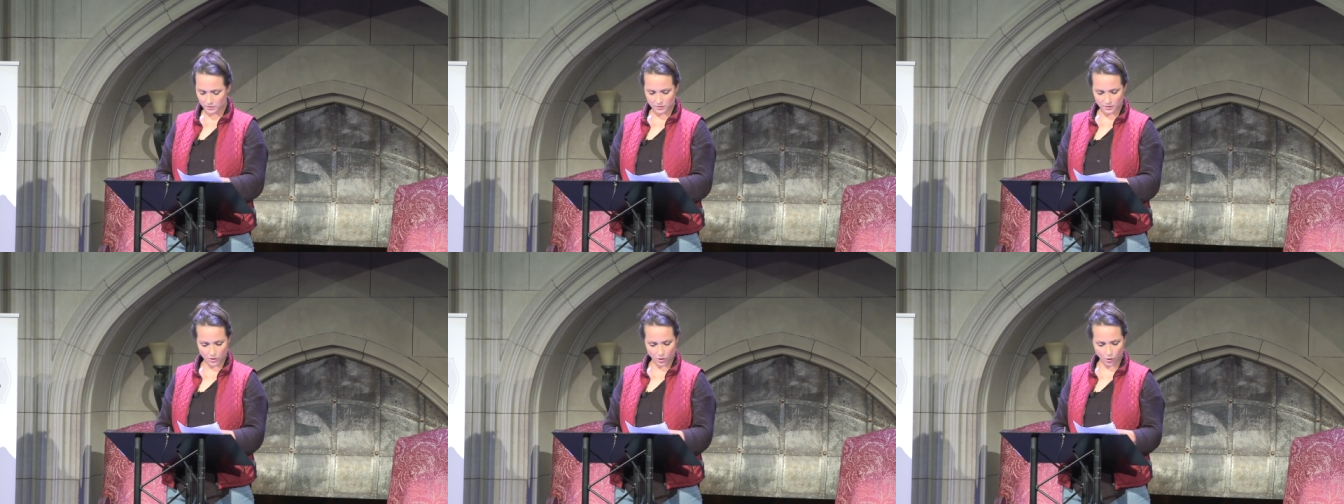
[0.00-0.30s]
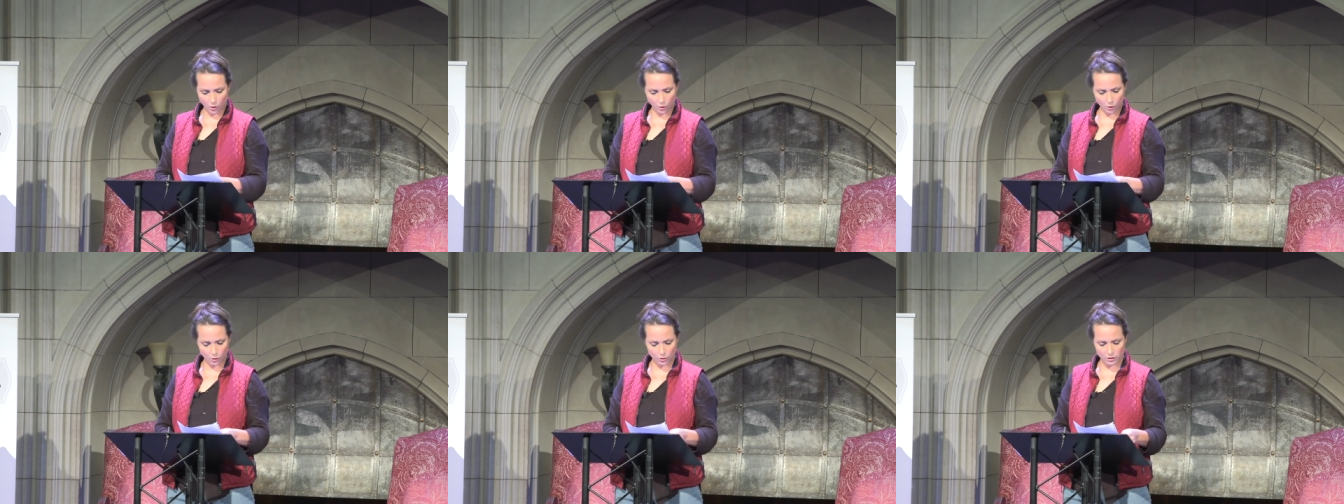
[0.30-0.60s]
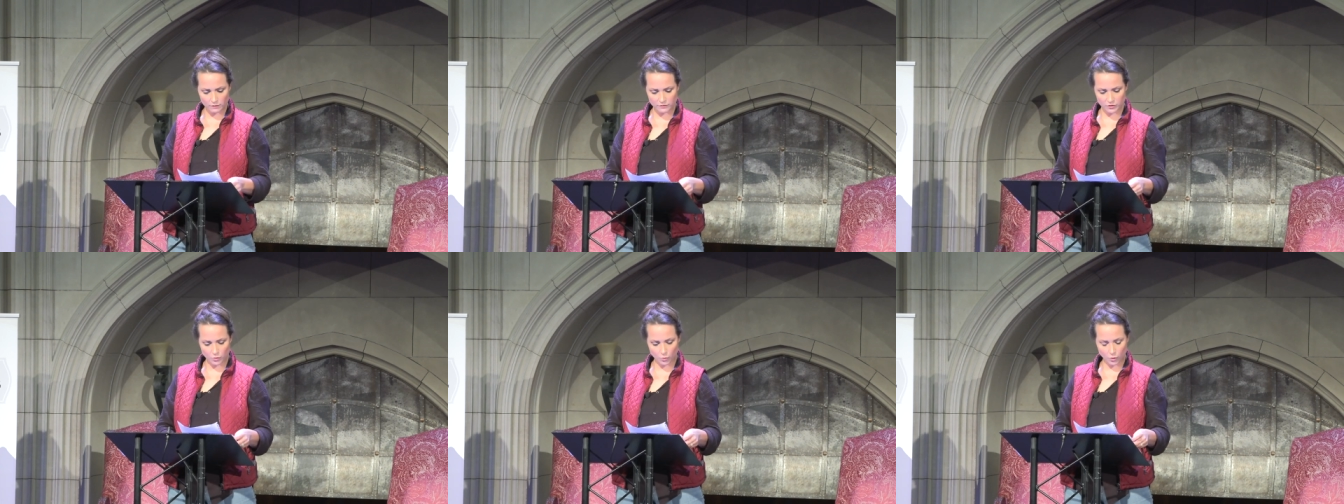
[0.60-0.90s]
The whole
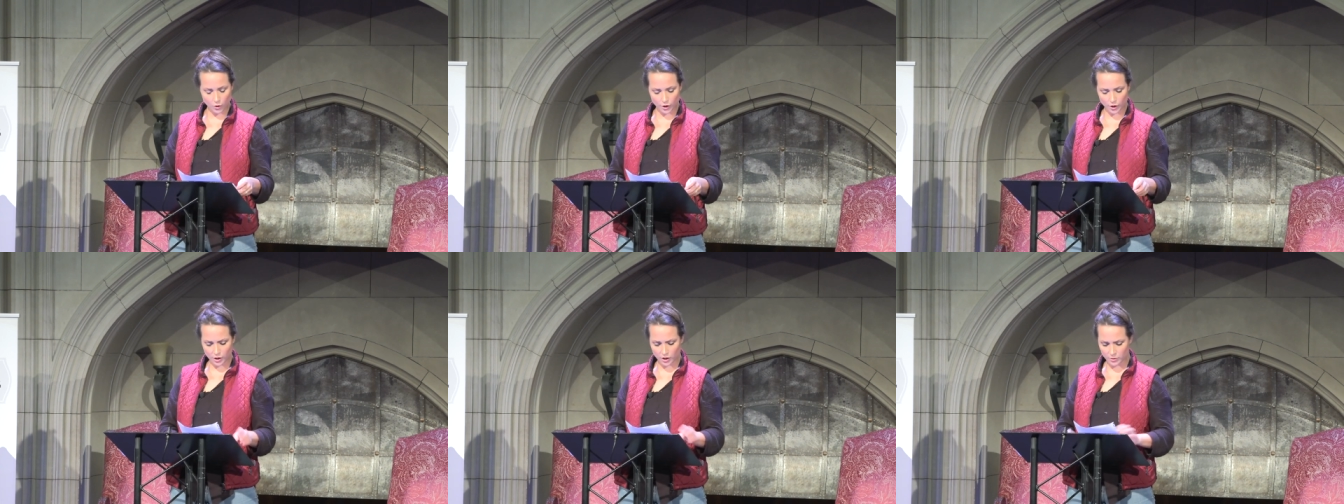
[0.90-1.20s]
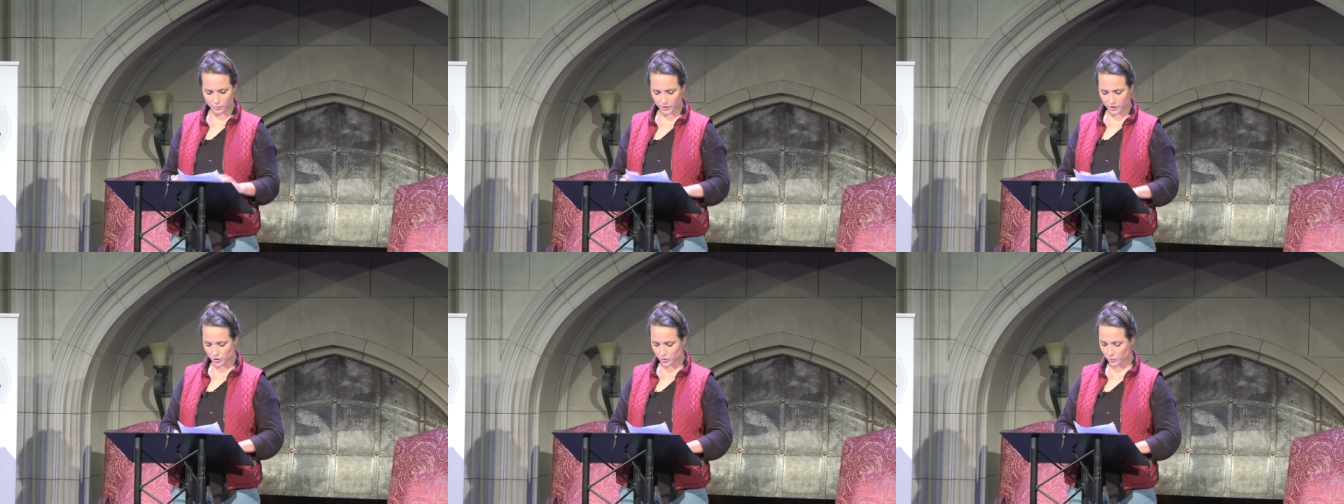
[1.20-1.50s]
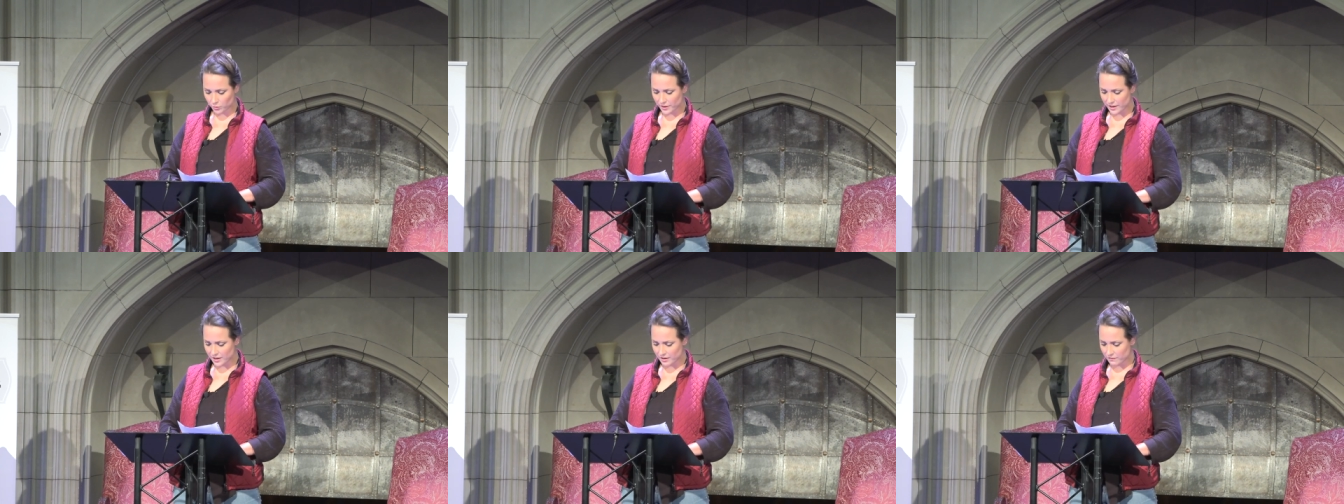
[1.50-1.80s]
of the word, when you
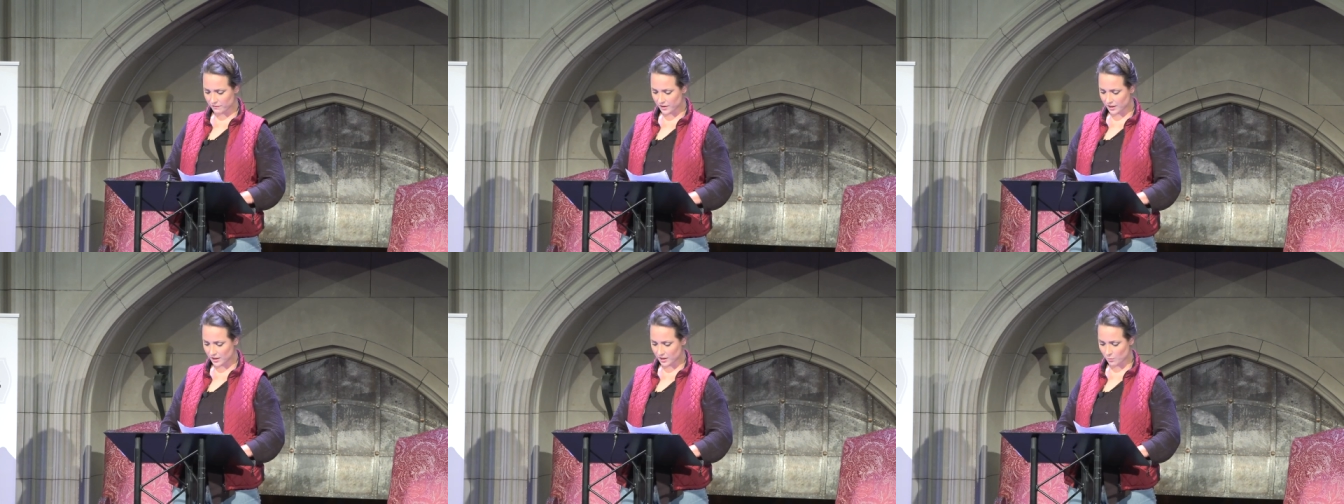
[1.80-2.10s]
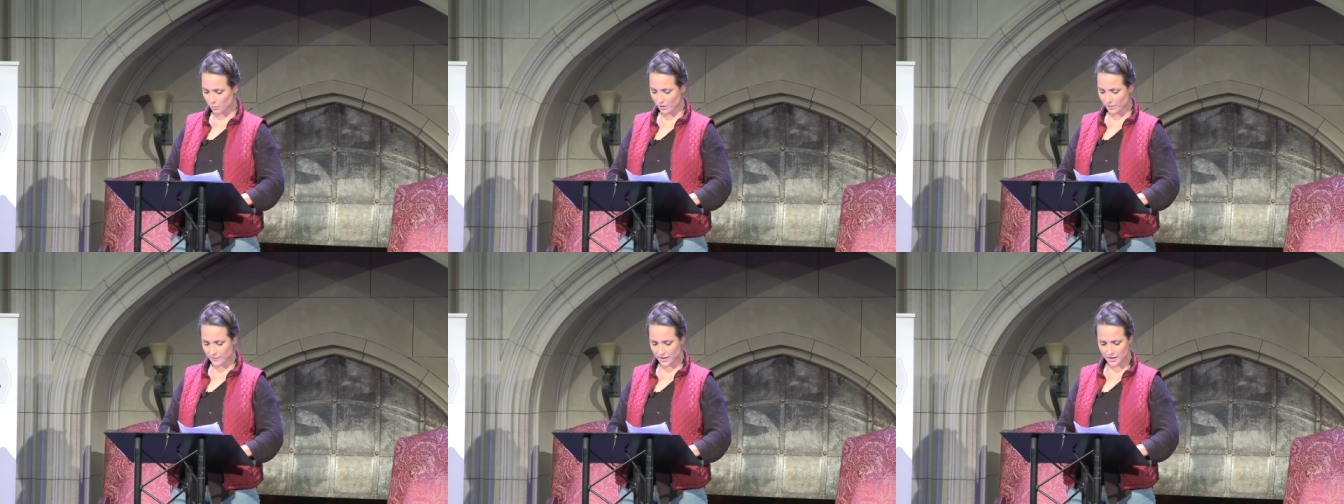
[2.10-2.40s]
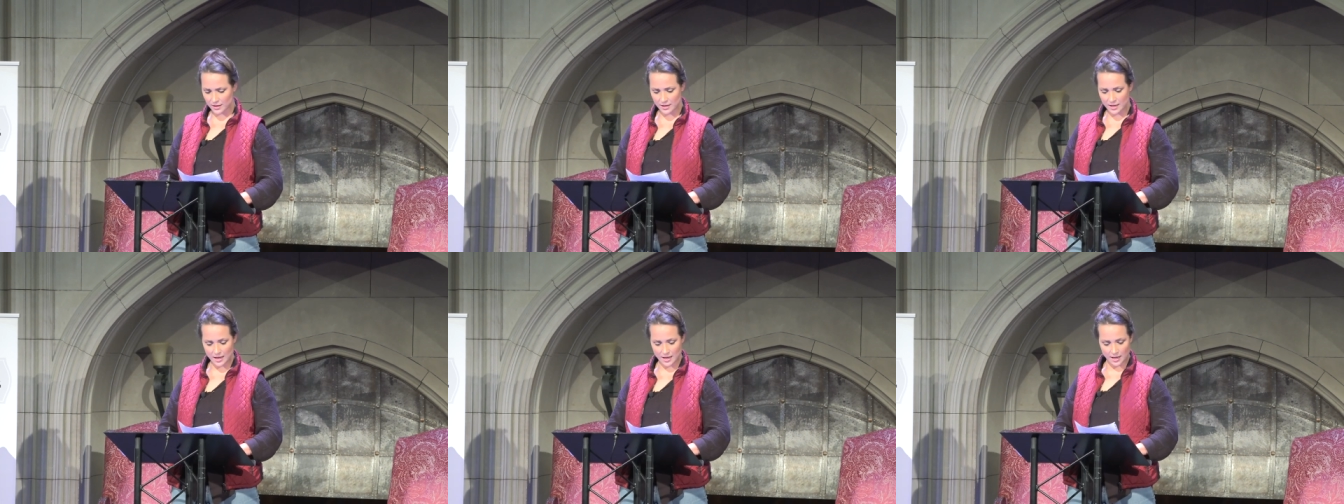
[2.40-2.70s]
read of any
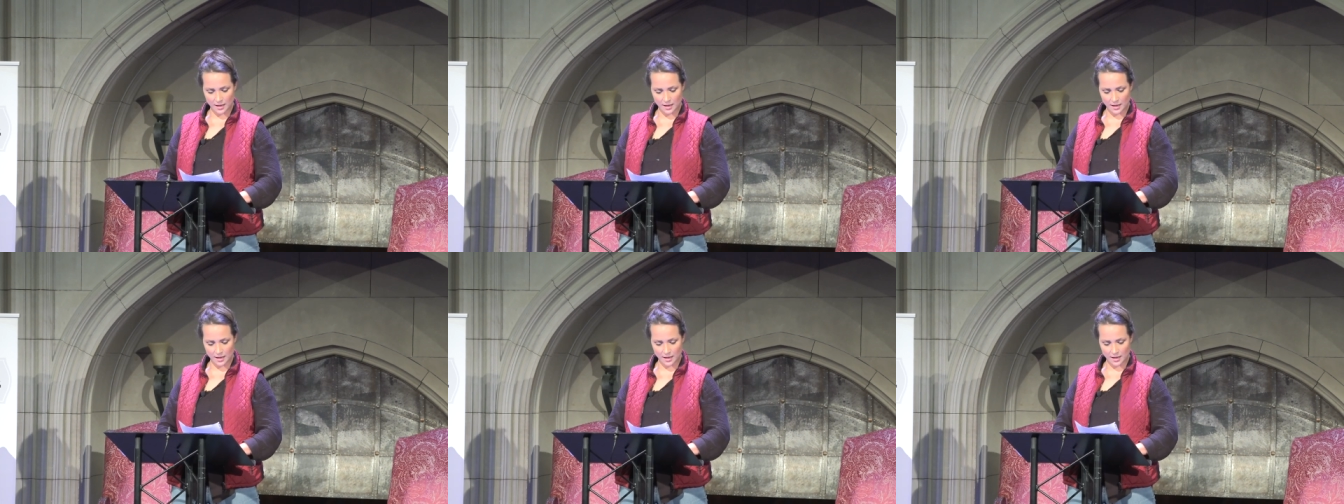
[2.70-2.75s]
women,